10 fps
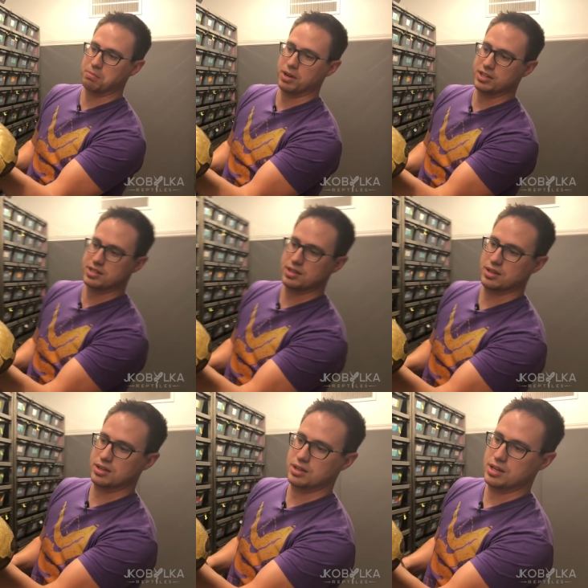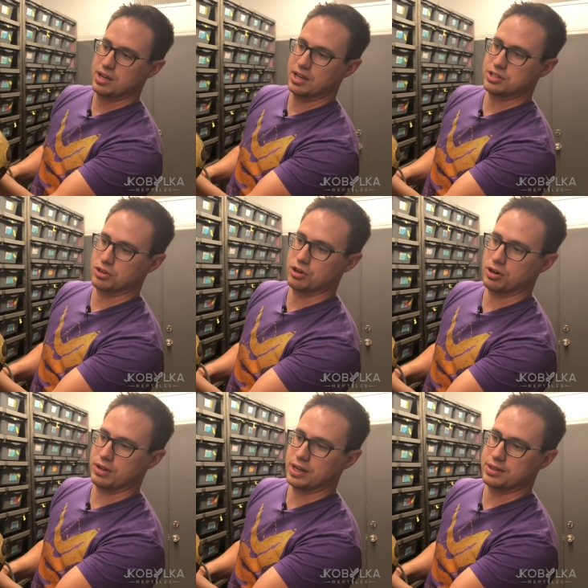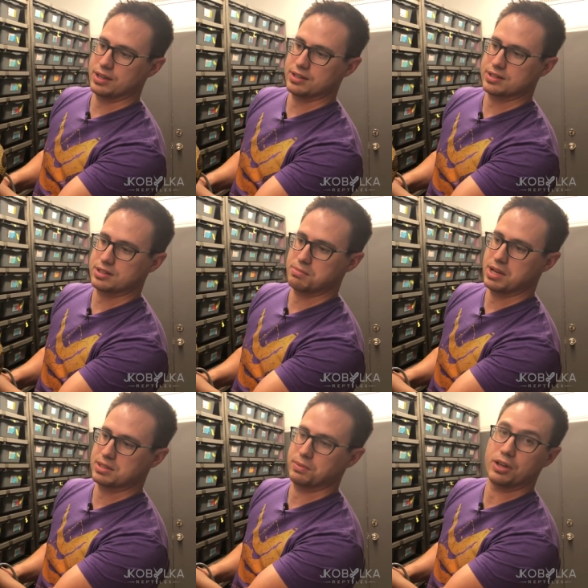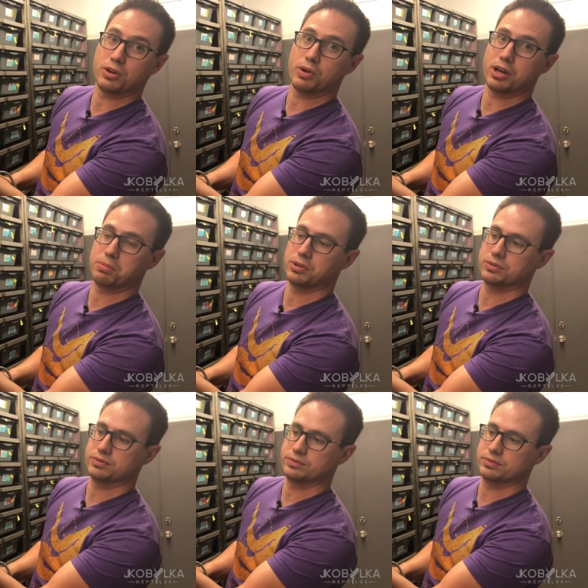much into a girl like this to make something incredible.